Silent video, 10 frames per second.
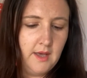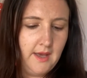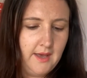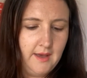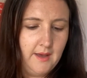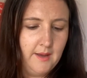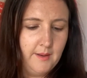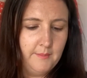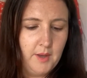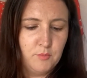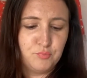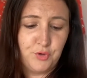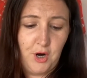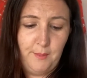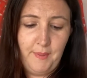Bra
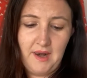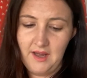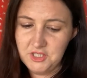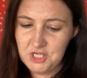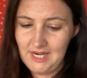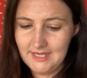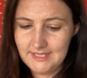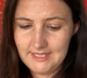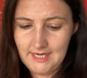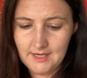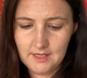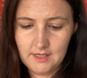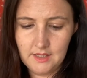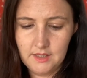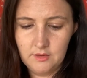plush
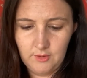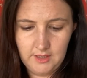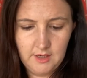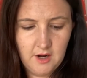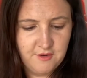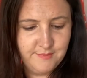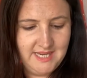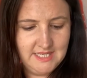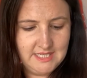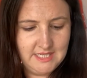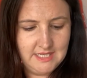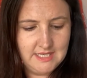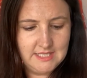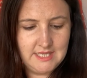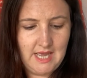elastic, 1.5
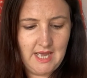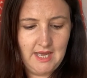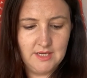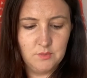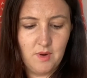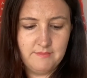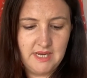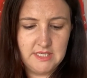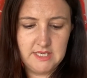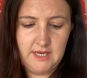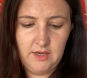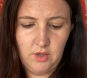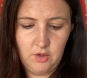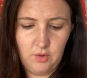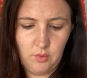meters and 1 meter
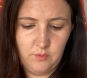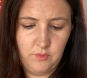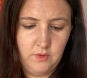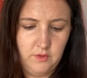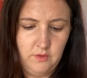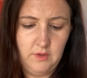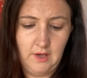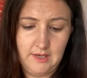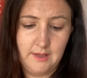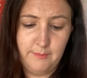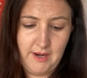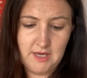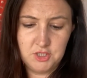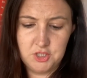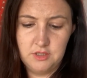of lilac
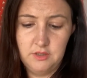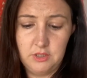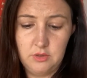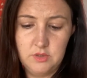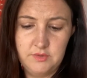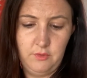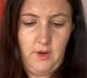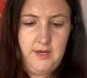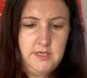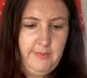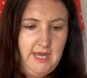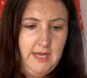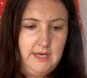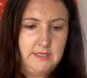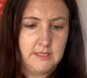plush, used for
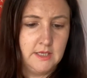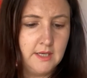underband.